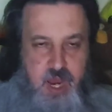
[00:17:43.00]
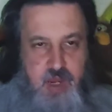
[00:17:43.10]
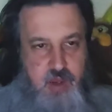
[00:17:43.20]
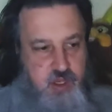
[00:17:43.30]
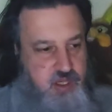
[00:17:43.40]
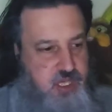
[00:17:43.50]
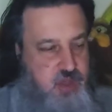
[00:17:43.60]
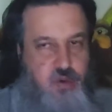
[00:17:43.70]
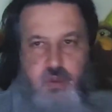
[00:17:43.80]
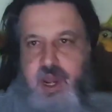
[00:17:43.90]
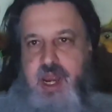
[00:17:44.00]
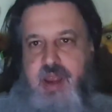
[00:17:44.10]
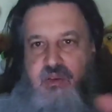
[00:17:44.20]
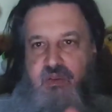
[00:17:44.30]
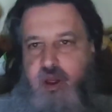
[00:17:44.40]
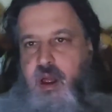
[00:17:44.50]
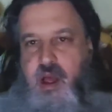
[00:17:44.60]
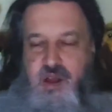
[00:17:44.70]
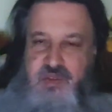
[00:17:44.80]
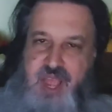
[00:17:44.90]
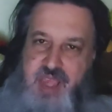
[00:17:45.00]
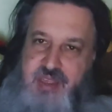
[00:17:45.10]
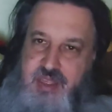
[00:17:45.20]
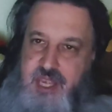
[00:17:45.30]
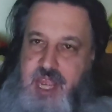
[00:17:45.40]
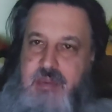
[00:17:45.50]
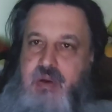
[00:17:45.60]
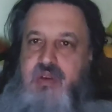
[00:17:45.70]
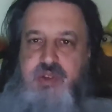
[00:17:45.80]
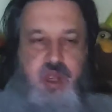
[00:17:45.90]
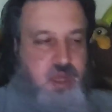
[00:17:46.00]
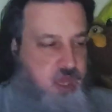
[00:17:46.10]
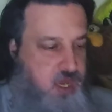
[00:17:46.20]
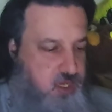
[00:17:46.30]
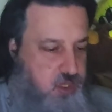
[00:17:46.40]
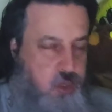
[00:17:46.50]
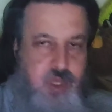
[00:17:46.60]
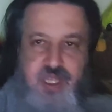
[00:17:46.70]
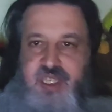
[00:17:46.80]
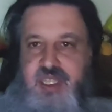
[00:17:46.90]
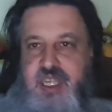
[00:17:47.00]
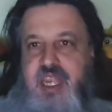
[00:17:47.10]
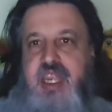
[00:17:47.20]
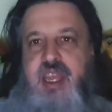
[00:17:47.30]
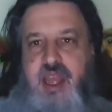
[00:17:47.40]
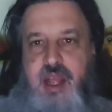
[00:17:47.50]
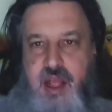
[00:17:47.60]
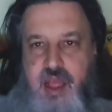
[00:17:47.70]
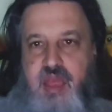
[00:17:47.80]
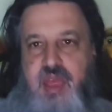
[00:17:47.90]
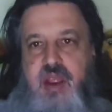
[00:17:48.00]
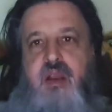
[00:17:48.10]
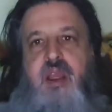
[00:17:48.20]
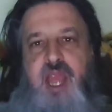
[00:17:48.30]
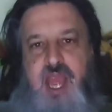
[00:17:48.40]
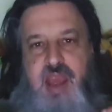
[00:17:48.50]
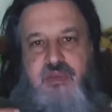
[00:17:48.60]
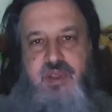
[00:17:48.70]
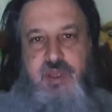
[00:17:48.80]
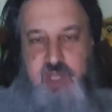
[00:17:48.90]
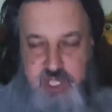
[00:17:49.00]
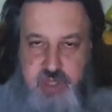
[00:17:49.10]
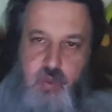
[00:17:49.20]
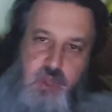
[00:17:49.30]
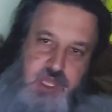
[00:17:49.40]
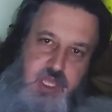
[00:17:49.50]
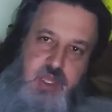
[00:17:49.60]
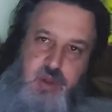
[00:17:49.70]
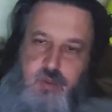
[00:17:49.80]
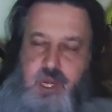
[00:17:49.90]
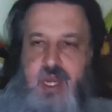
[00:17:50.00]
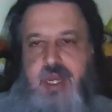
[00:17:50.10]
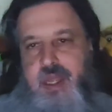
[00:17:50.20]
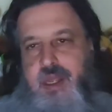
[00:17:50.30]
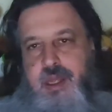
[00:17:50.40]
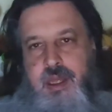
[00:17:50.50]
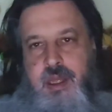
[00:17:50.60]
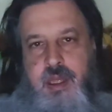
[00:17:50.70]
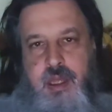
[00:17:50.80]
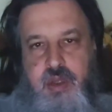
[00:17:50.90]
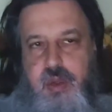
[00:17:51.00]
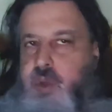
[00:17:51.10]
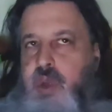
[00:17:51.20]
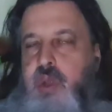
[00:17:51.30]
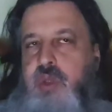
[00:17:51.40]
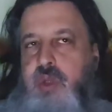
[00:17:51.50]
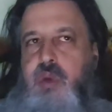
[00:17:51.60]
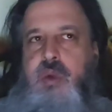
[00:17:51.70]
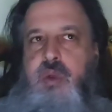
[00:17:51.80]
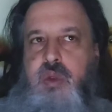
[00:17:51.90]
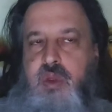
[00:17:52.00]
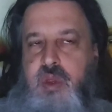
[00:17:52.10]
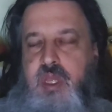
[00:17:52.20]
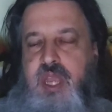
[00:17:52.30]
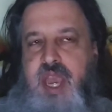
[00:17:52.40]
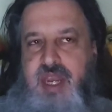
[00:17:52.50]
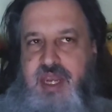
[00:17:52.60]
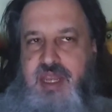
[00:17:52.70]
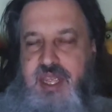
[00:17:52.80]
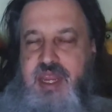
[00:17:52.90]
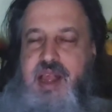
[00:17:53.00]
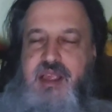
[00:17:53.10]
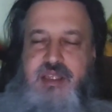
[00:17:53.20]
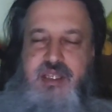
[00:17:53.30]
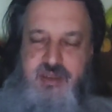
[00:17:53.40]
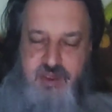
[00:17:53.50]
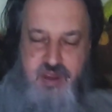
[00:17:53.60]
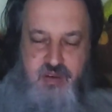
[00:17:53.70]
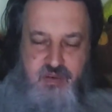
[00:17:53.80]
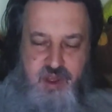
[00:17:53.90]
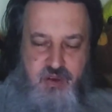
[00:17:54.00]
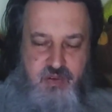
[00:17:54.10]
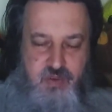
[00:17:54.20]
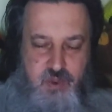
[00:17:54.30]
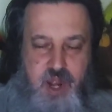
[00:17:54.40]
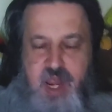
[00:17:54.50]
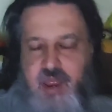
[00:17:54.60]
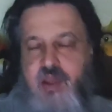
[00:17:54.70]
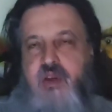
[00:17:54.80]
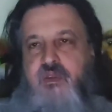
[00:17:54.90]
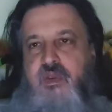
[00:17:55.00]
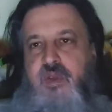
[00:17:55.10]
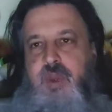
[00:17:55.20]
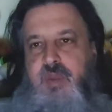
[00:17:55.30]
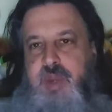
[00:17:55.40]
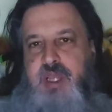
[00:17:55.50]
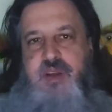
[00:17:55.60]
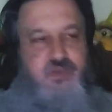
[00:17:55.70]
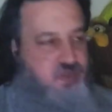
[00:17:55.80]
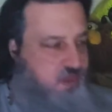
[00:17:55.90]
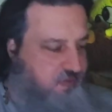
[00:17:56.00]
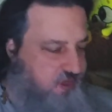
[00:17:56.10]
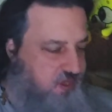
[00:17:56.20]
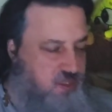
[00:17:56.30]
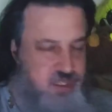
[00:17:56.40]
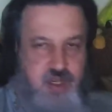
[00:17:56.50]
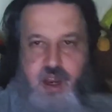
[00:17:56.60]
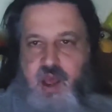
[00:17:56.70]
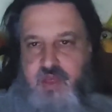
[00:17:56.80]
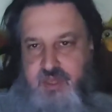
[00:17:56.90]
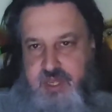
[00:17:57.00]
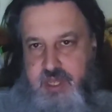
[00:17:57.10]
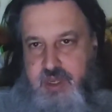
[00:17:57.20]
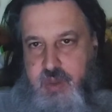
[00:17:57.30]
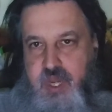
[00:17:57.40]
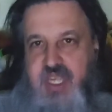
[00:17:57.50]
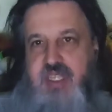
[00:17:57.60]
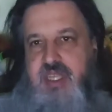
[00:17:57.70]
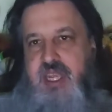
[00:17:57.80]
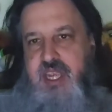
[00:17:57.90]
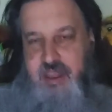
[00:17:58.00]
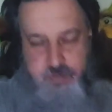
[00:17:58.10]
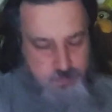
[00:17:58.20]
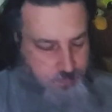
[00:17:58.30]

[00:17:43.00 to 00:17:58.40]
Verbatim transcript: And you can see they were writing evolve as the time goes on. You can see their evolution within their writing. So you can do the analysis of the writing from the perspective of this is the author telling you what he's thinking.